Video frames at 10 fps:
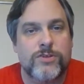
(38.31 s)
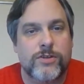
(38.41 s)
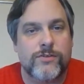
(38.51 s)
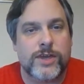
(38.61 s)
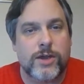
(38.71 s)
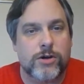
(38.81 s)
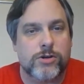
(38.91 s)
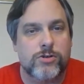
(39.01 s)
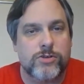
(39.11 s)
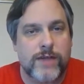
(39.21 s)
of the
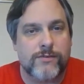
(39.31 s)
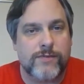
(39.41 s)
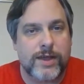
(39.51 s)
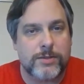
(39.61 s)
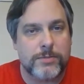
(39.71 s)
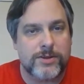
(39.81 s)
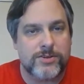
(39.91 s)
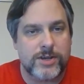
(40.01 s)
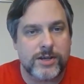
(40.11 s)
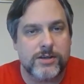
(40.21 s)
characters have got to be
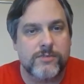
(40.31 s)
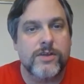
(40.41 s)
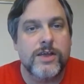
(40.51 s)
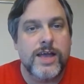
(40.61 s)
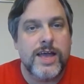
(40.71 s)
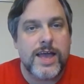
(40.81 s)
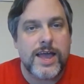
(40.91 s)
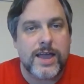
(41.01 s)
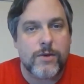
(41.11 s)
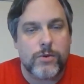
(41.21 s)
distinctive,
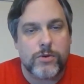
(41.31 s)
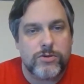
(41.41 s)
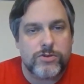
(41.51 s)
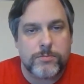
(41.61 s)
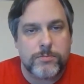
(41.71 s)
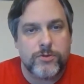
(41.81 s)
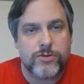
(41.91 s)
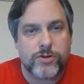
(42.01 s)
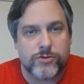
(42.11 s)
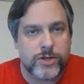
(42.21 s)
and we were using
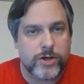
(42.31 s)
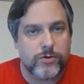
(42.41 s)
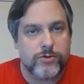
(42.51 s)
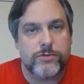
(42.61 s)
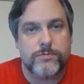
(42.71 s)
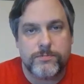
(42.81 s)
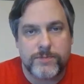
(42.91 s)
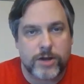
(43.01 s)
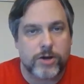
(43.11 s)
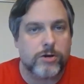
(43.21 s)
musical tones,
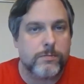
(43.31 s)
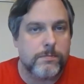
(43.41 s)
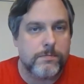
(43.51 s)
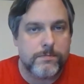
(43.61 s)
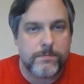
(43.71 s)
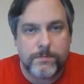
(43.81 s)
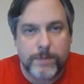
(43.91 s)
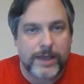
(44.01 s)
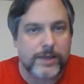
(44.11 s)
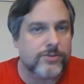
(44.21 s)
tenor,
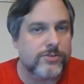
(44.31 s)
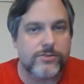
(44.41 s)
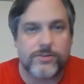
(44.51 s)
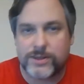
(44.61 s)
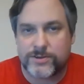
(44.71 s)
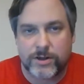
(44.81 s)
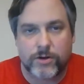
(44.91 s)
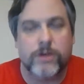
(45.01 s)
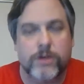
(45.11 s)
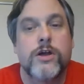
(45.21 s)
bass,
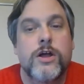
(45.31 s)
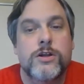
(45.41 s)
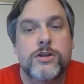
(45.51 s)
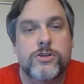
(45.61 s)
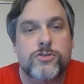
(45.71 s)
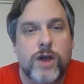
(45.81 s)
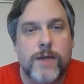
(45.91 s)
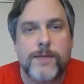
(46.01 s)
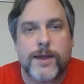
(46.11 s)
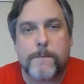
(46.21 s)
etc., to
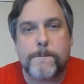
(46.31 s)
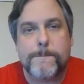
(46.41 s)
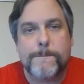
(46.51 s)
describe that.